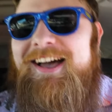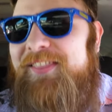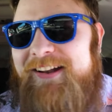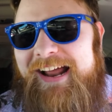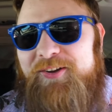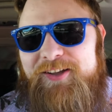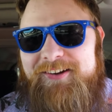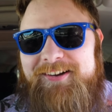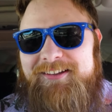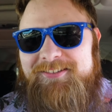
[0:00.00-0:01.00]
nothing out
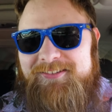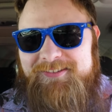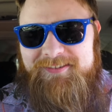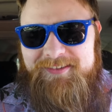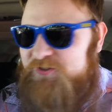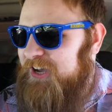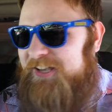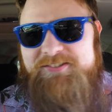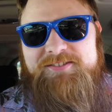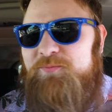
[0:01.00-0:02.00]
here. It's
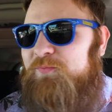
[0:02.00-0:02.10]
just